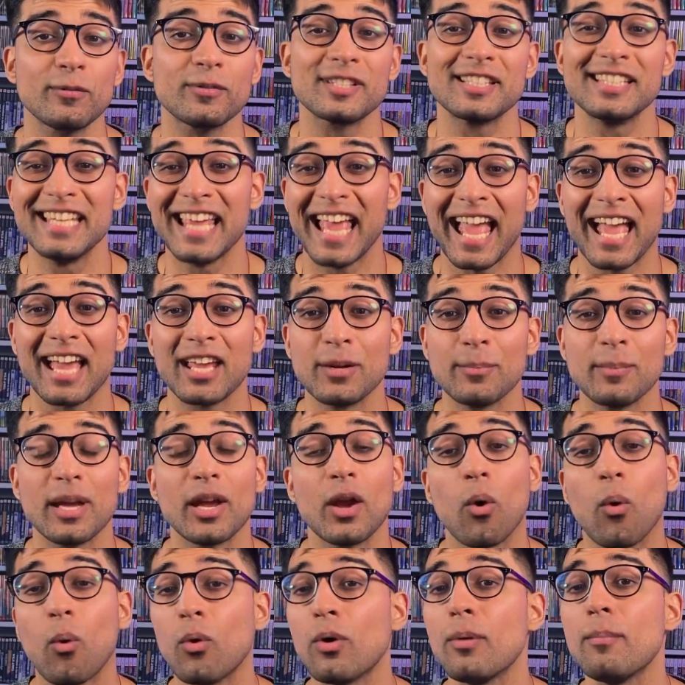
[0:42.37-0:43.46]
the anime
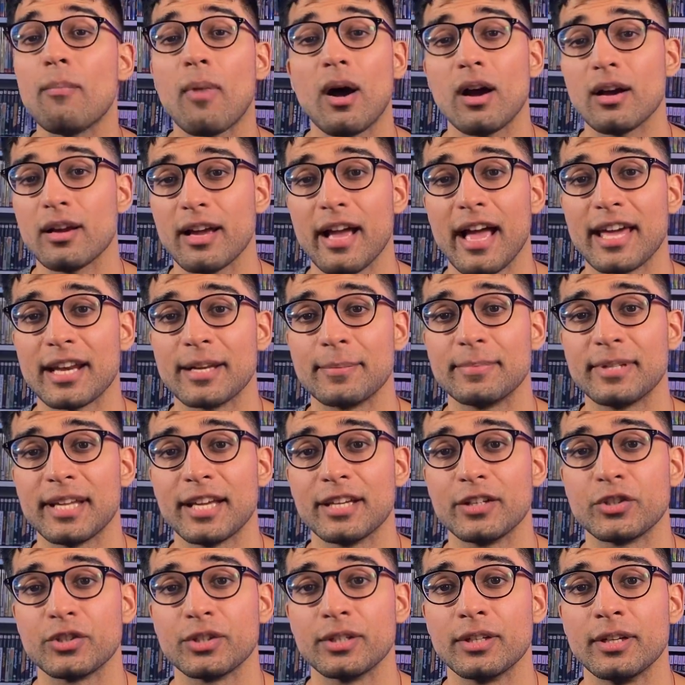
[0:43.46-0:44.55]
or manga
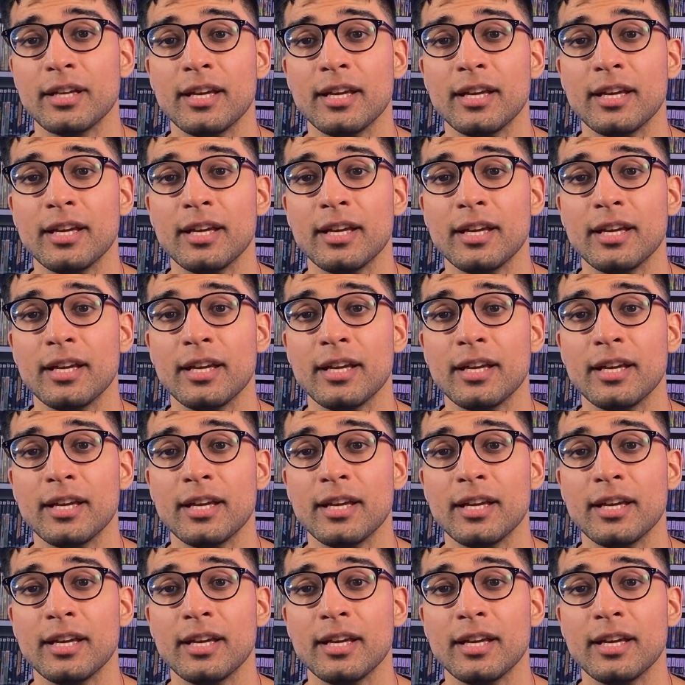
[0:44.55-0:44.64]
adaptation.